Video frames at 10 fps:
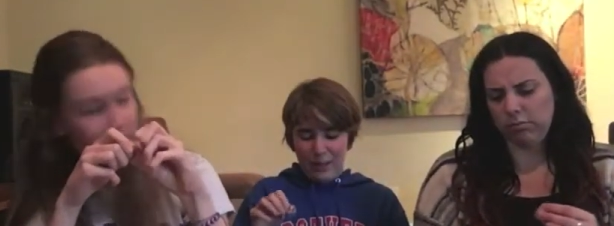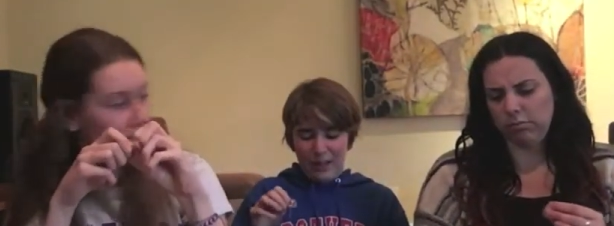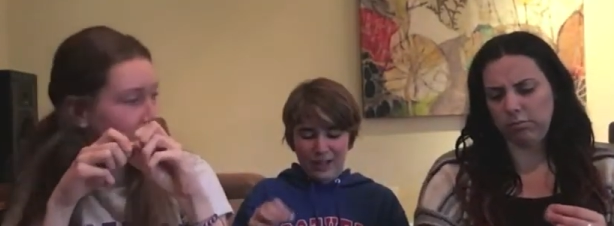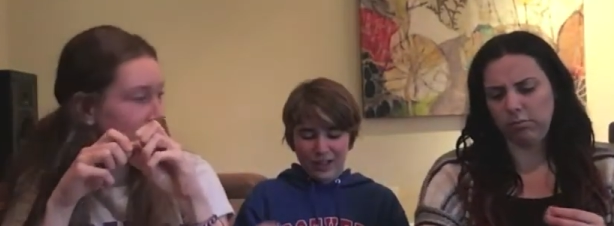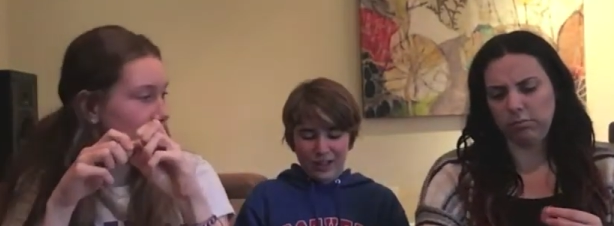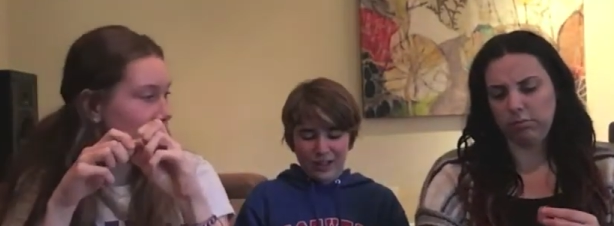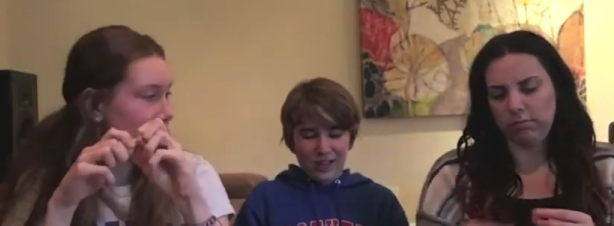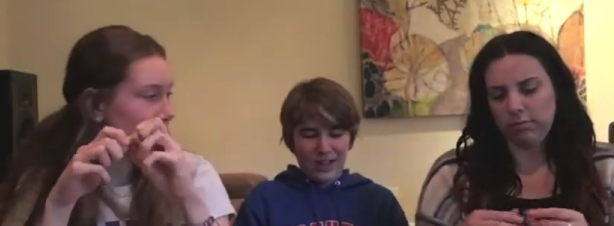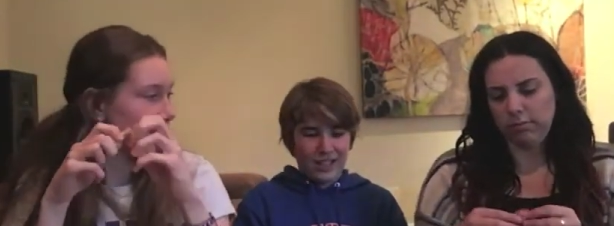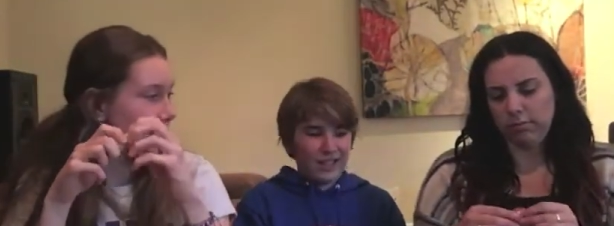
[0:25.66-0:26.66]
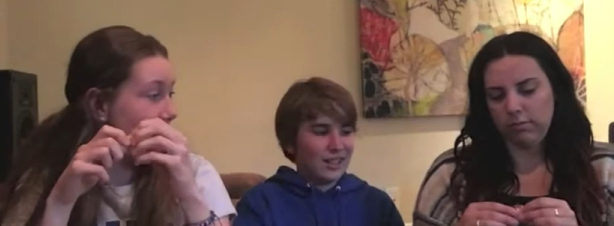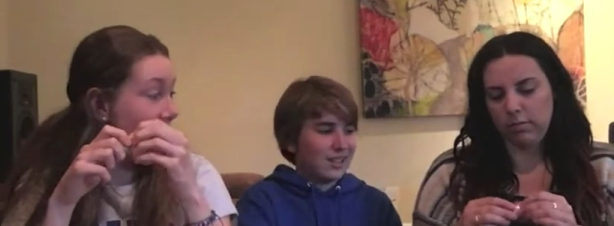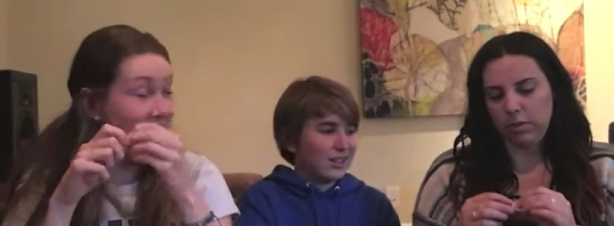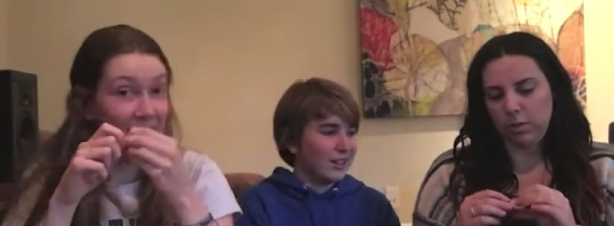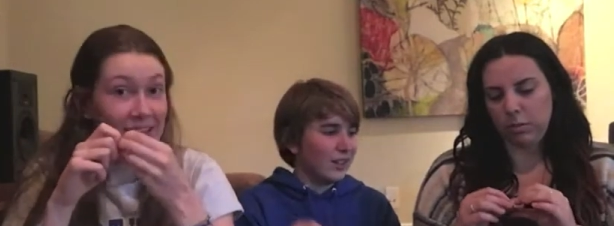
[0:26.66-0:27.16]
Speaker 1: my
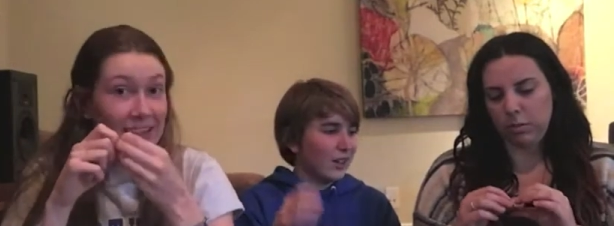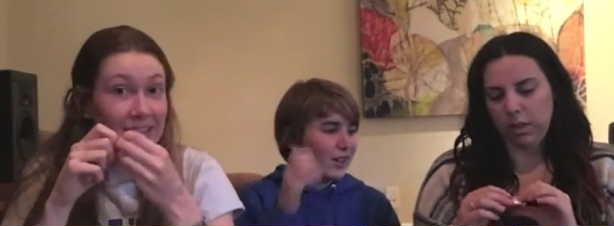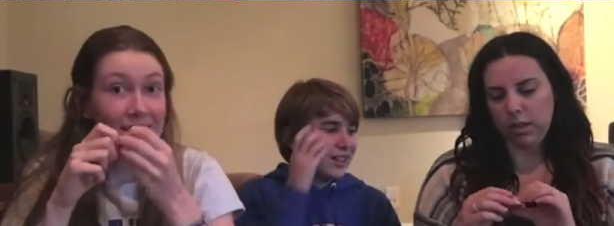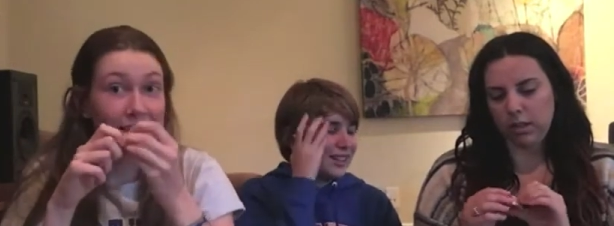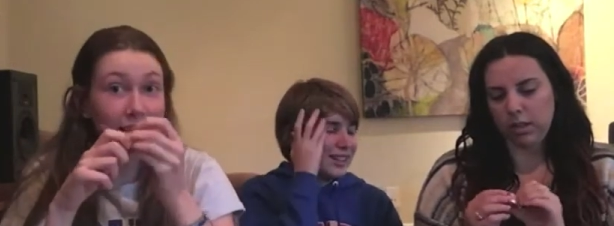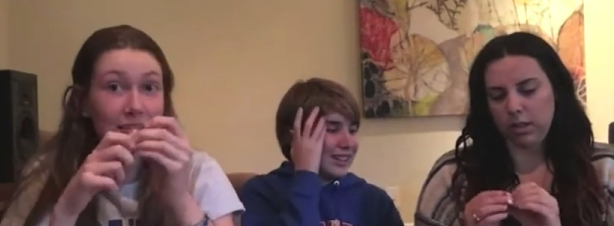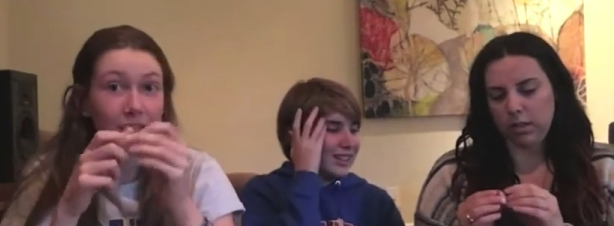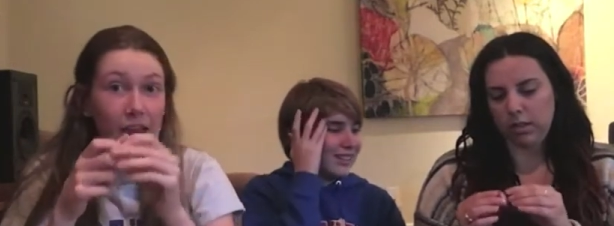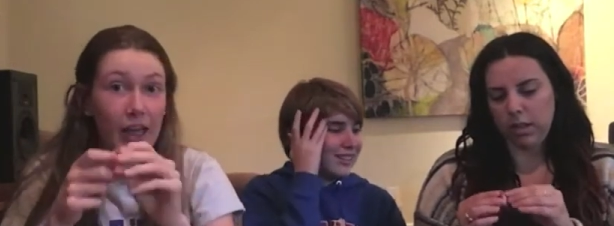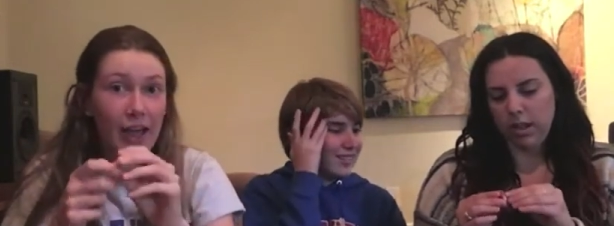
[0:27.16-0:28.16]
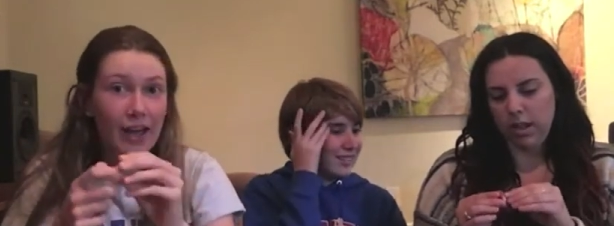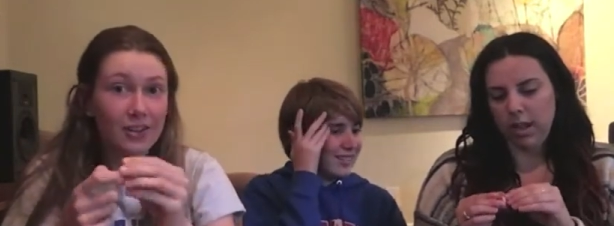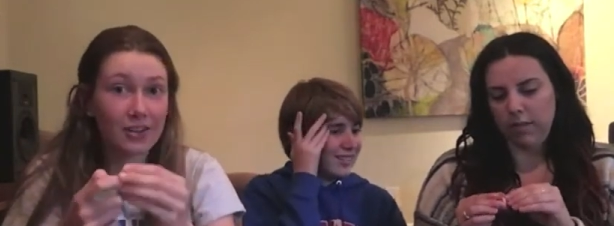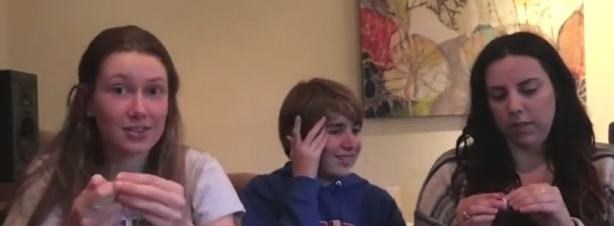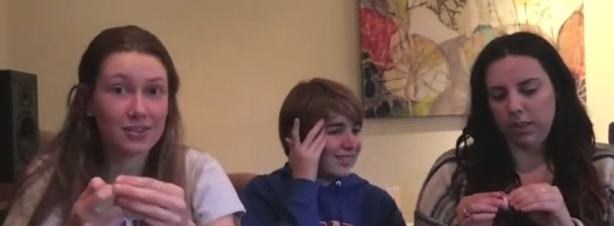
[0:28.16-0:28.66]
god. Real Ew. It I
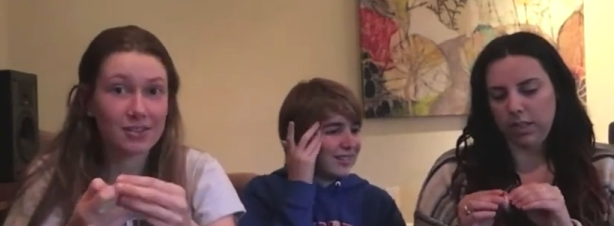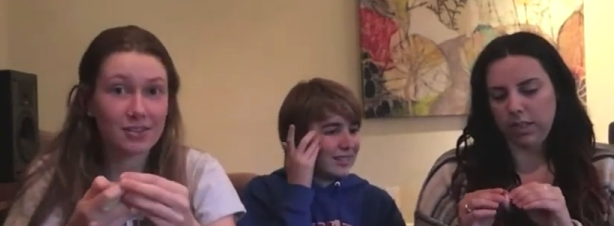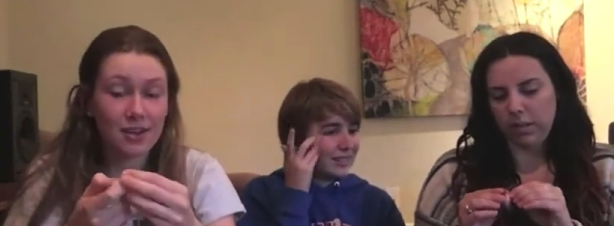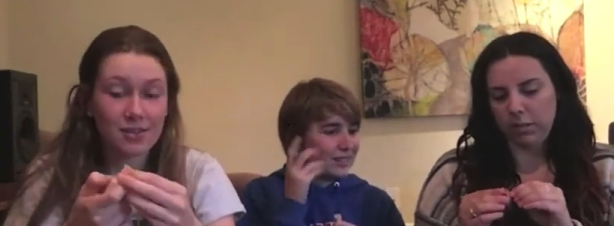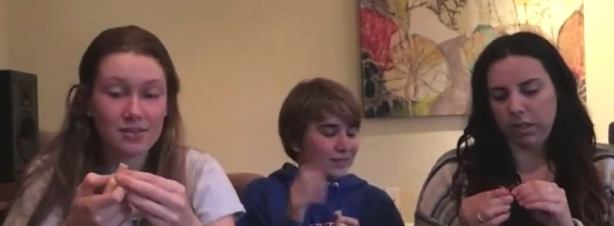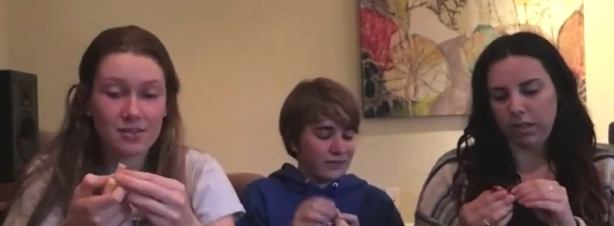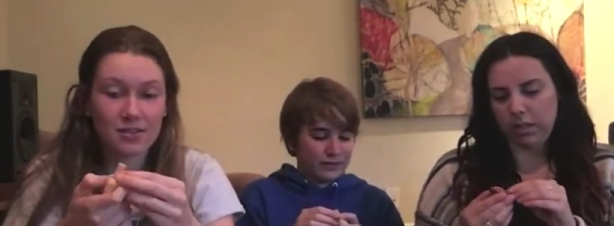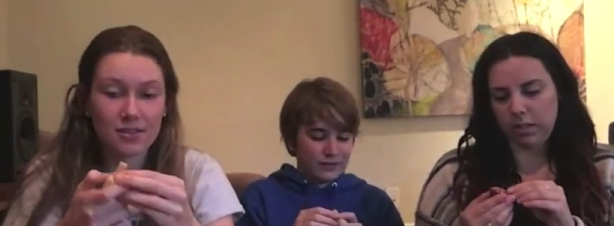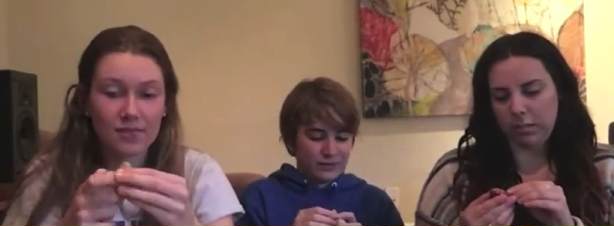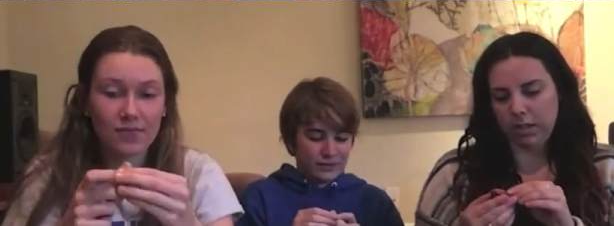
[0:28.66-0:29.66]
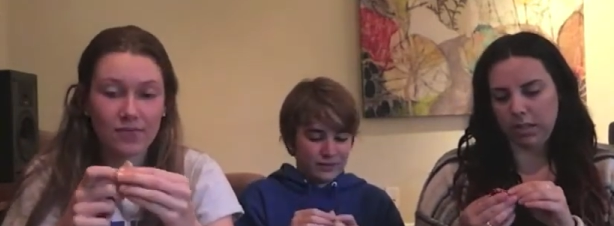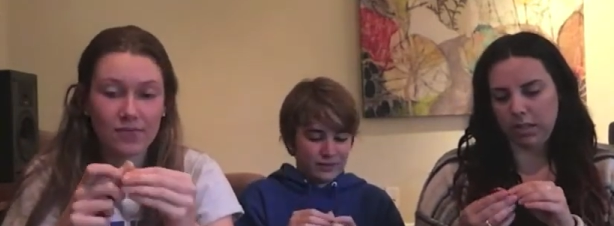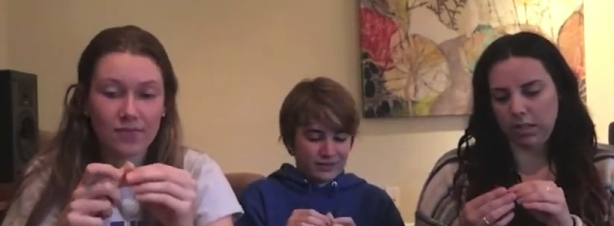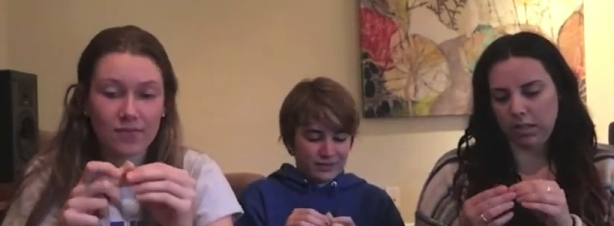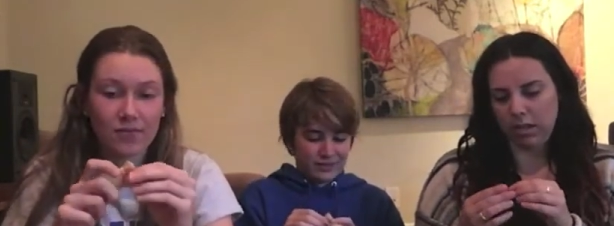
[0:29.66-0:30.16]
feel like it's gross. gonna be like that
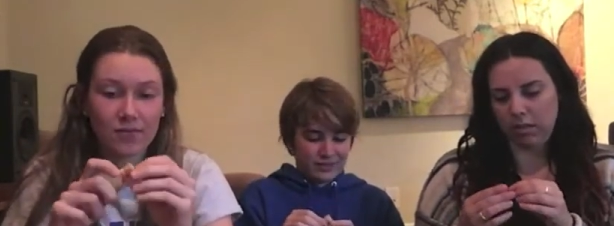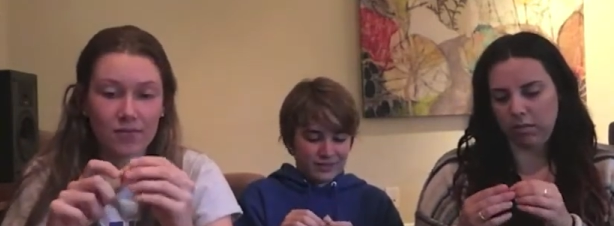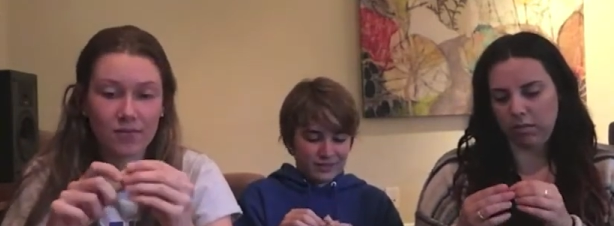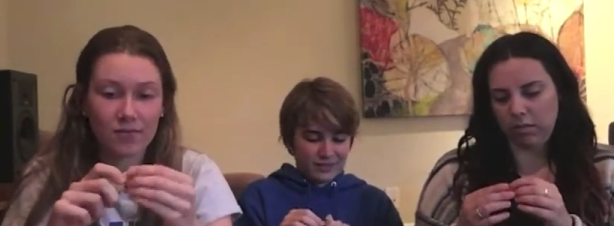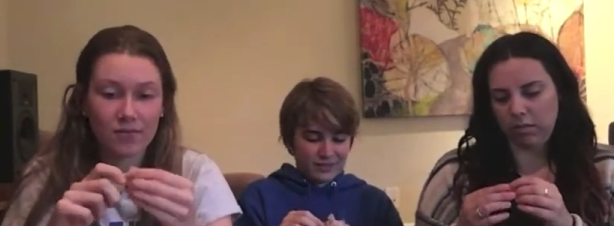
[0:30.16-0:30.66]
spicy stuff.